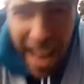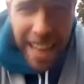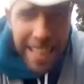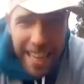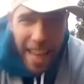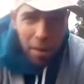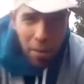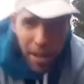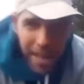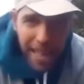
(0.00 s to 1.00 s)
Again
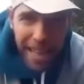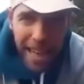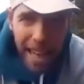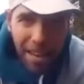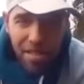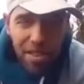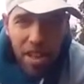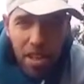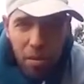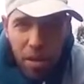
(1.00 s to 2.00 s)
with the left.
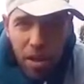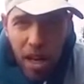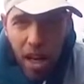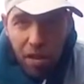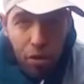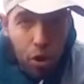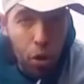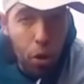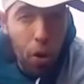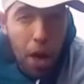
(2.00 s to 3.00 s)
Starting with the left.
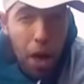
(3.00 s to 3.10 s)
You